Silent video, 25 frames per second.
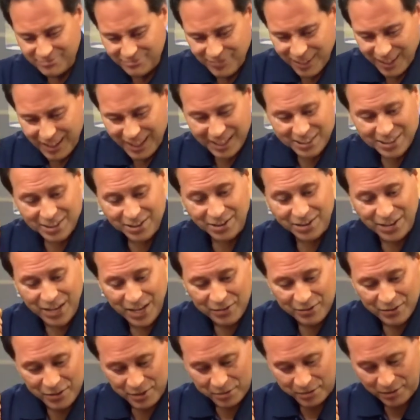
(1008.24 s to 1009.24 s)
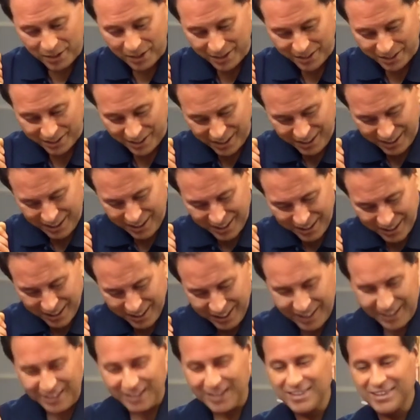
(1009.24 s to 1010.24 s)
And I started laughing about it.
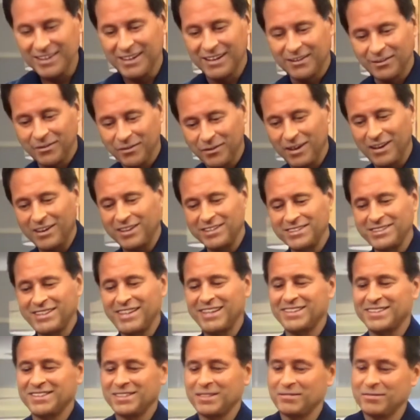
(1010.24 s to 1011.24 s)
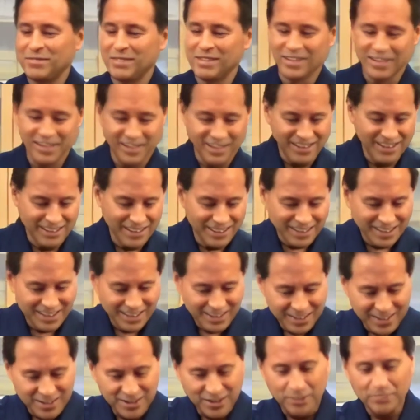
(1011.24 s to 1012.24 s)
And I thought, wow, isn't that something?
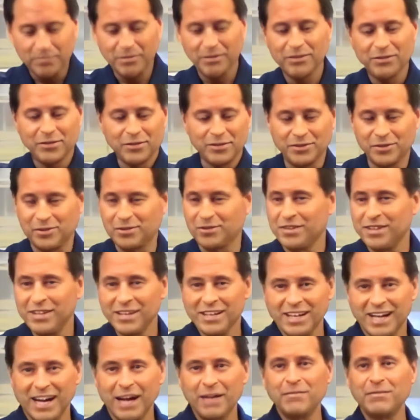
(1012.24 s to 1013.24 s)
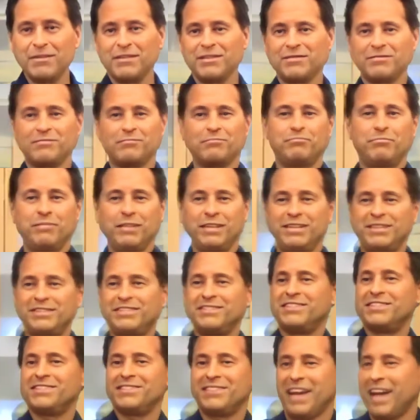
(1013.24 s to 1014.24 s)
Here I've been
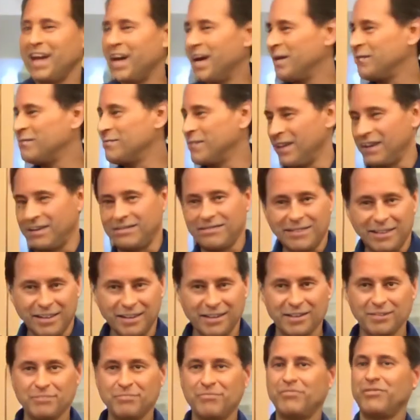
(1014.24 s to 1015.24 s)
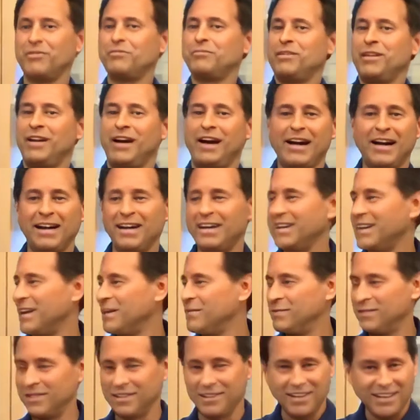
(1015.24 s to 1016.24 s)
beaten, stabbed, hit from behind.
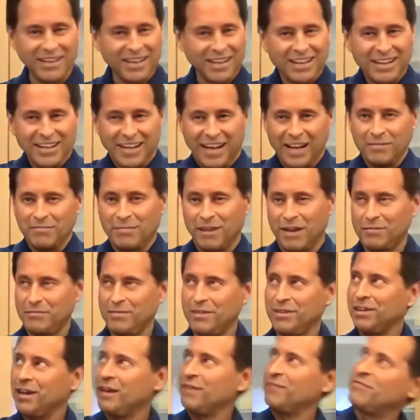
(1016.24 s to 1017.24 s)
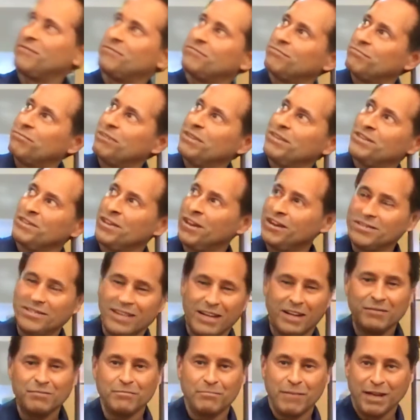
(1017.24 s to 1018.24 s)
I've been knocked
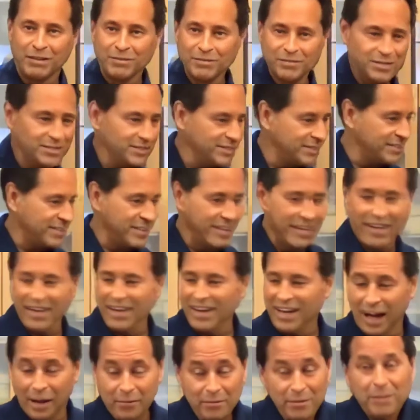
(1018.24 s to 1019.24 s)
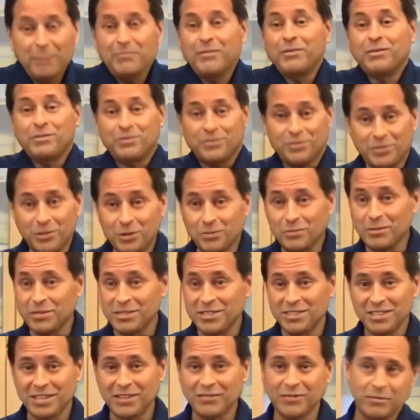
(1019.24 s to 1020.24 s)
down mountains, and I mean, I've been through so much
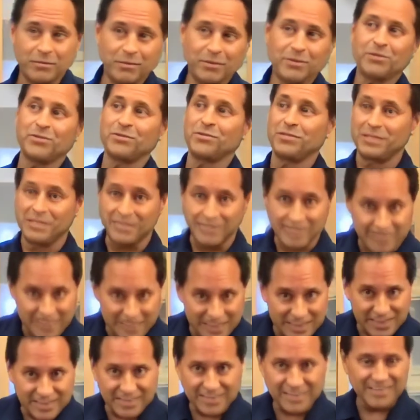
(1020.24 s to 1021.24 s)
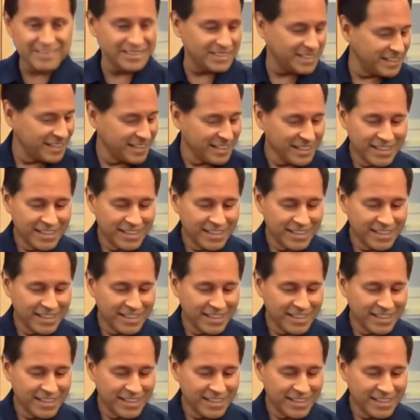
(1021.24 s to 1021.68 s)
stuff. I've been through the diseases and